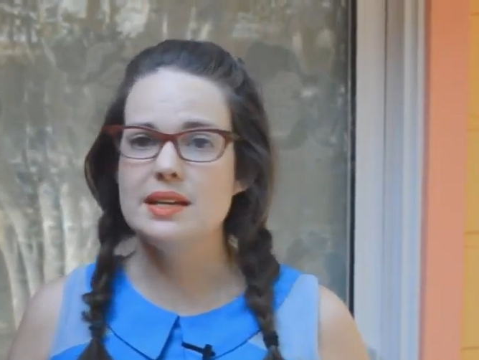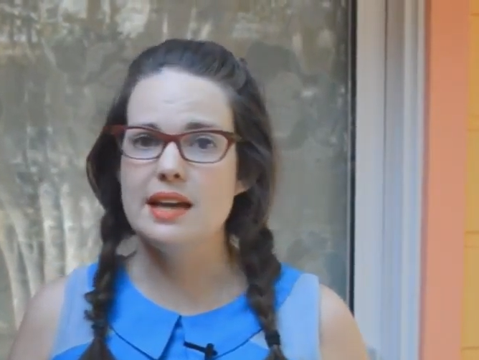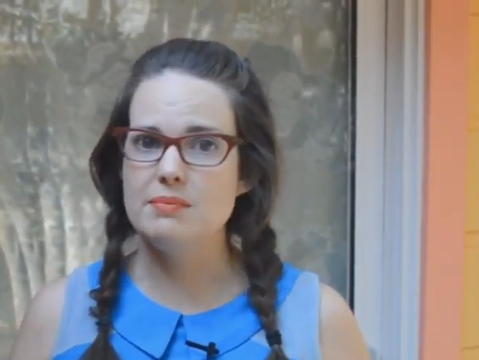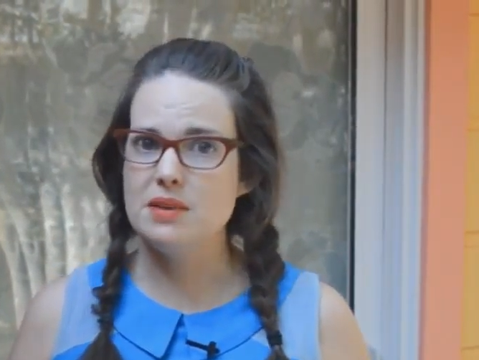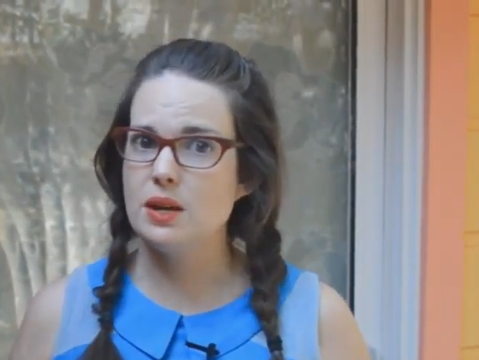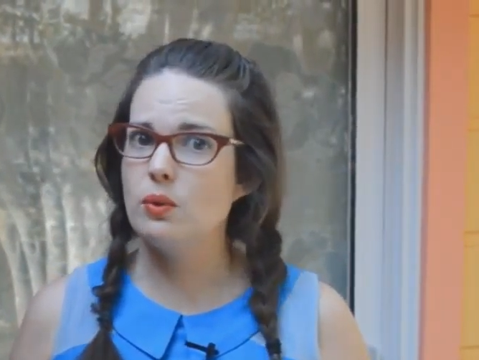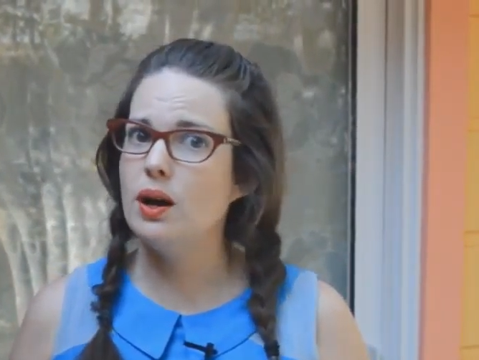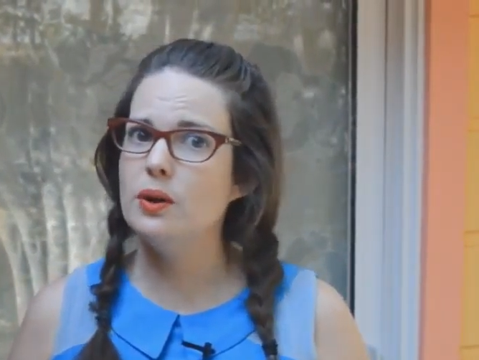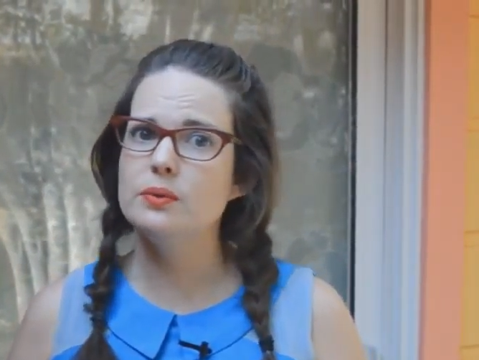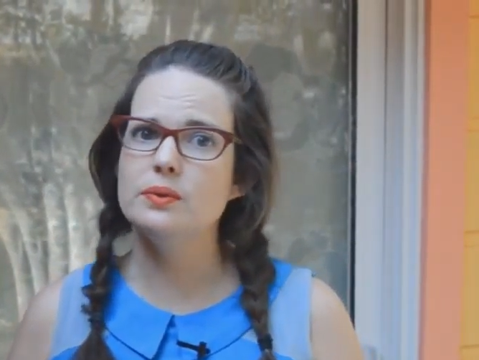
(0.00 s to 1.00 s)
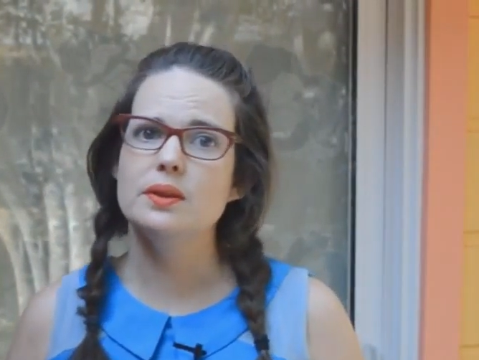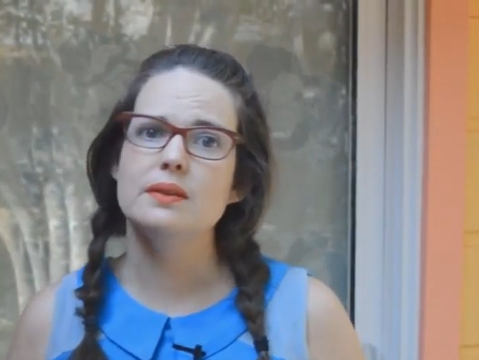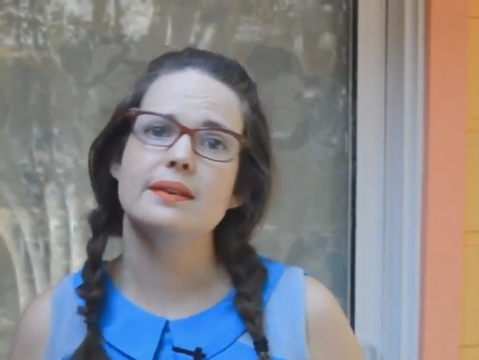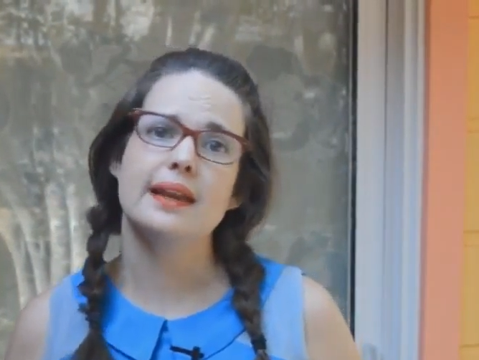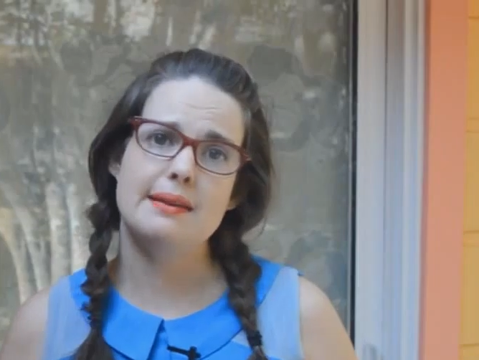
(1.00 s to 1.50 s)
He gave me a quote,
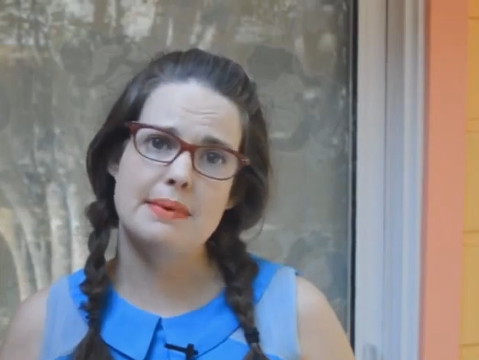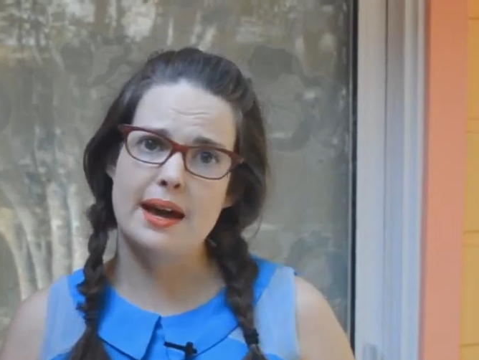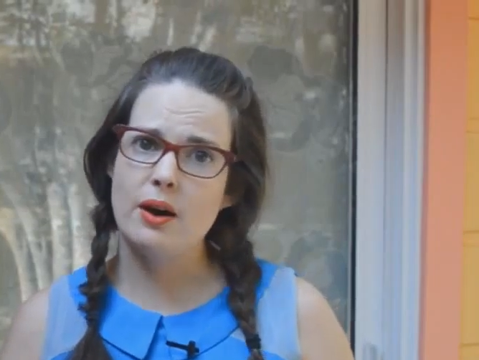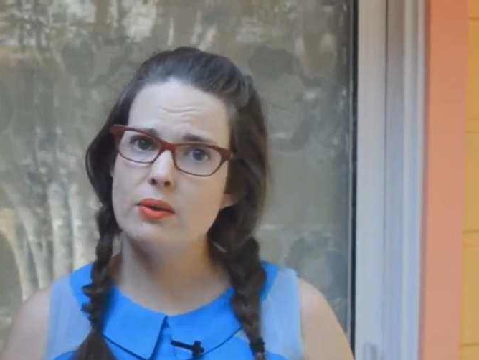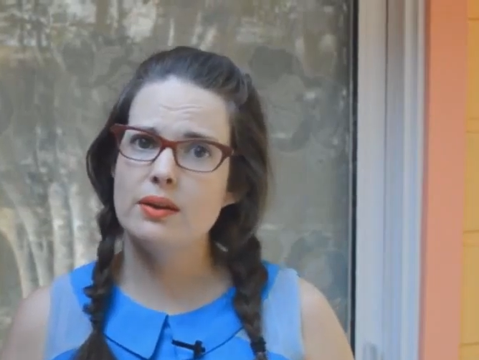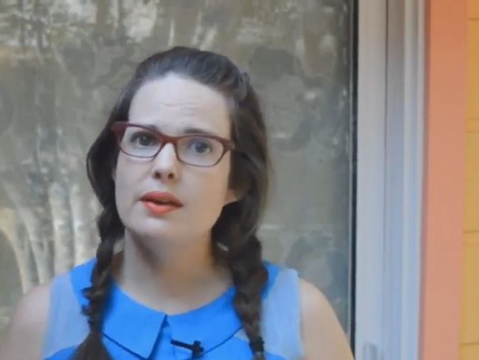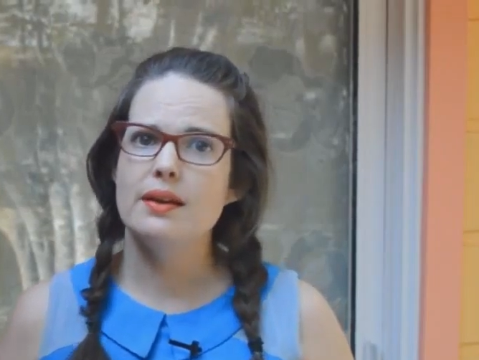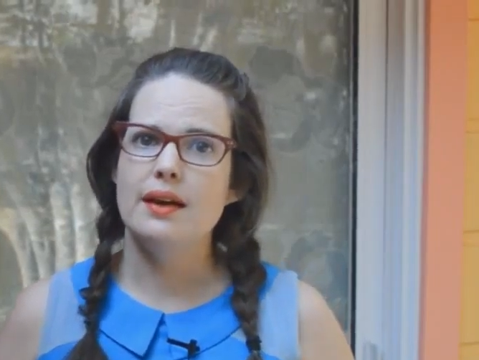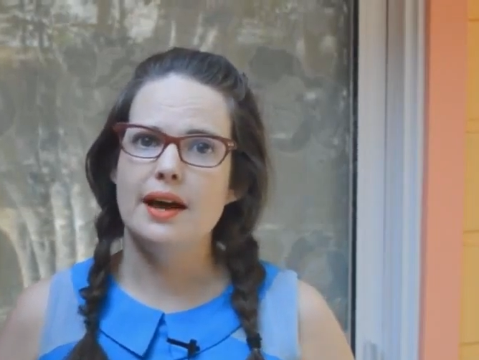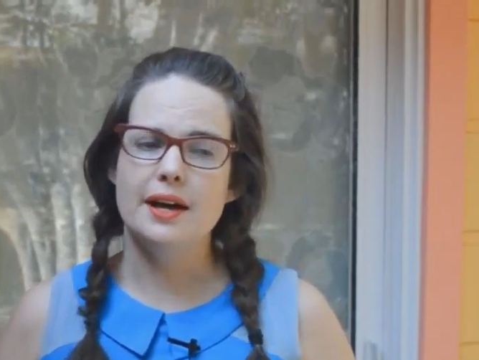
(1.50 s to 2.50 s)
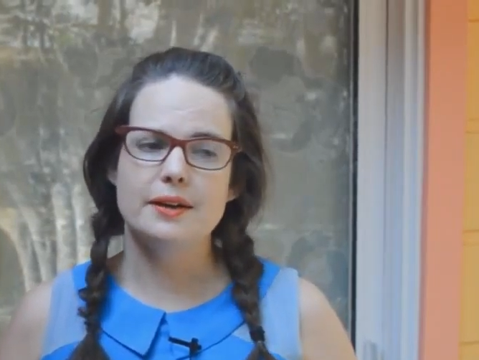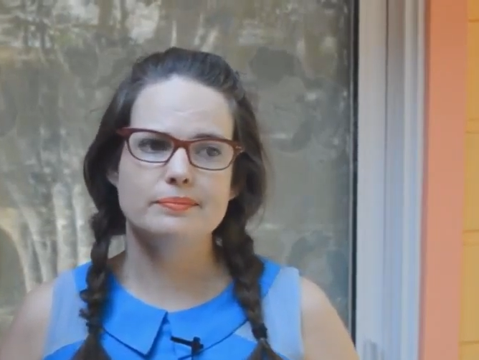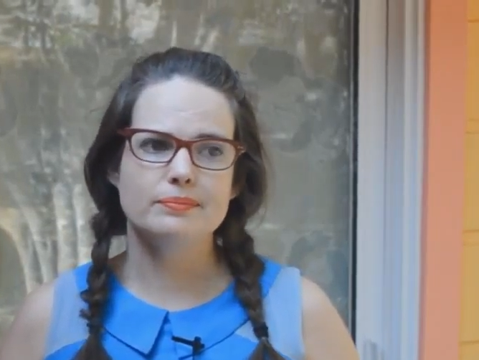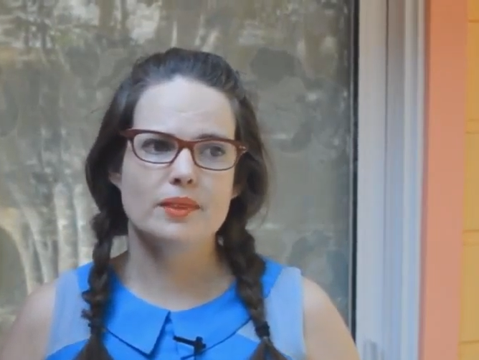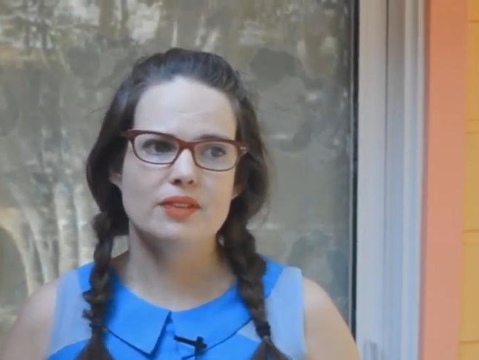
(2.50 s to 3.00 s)
came out
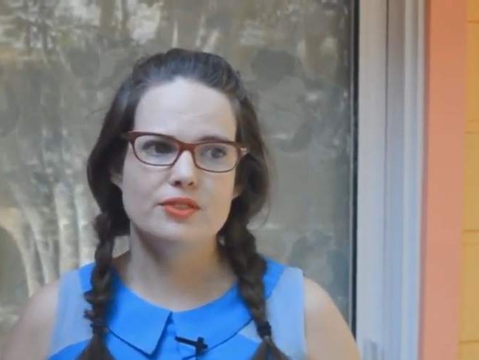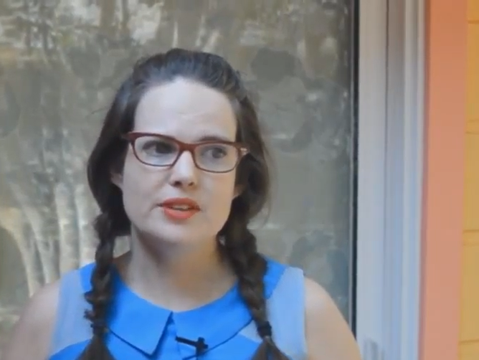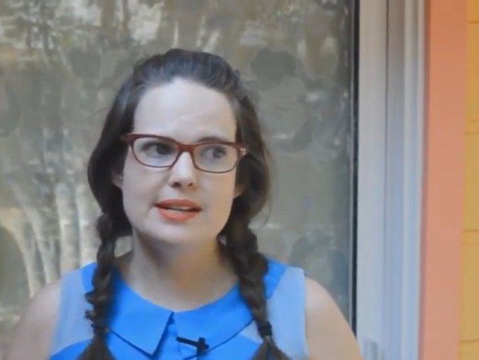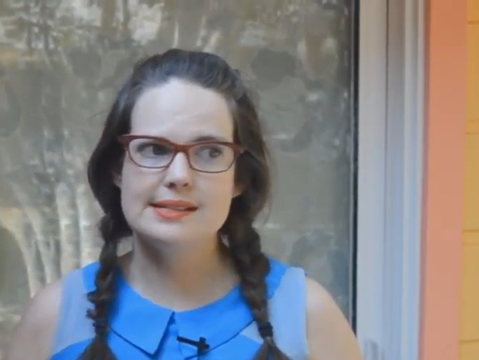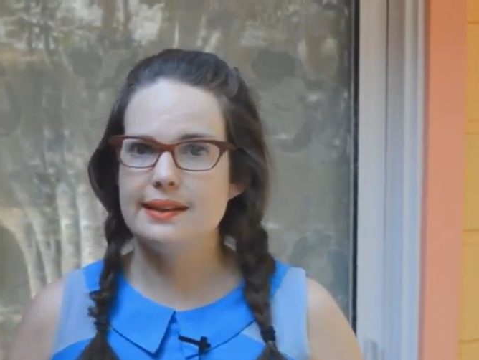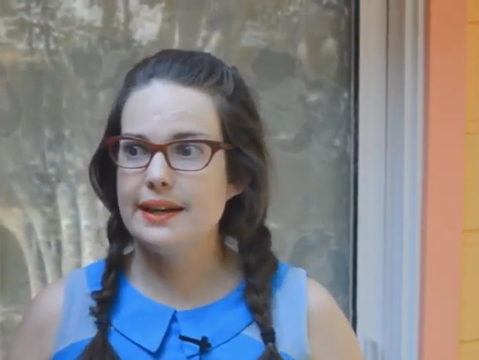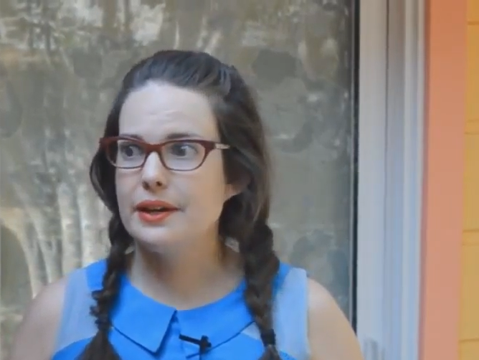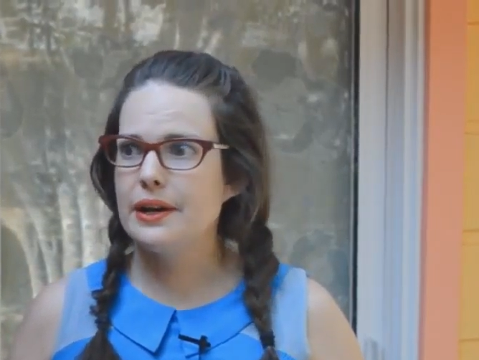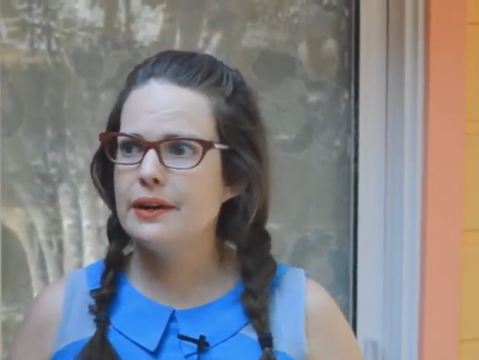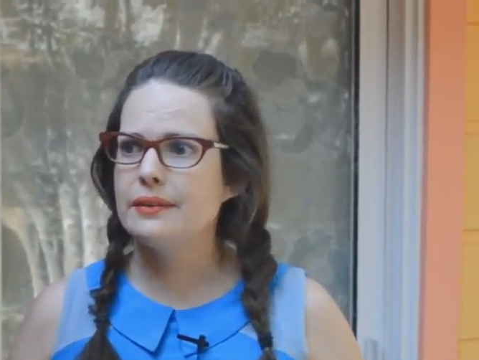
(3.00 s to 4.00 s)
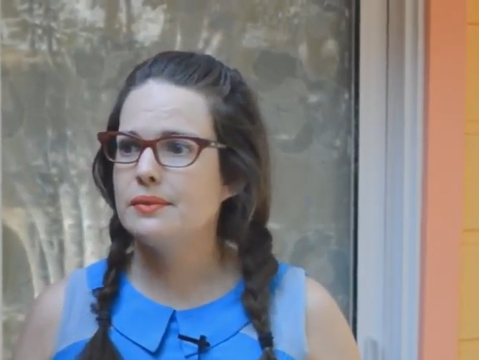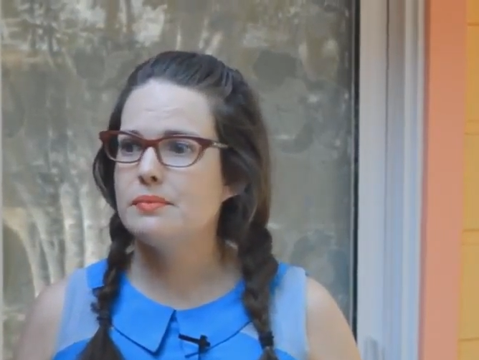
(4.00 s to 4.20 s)
um, a few days later,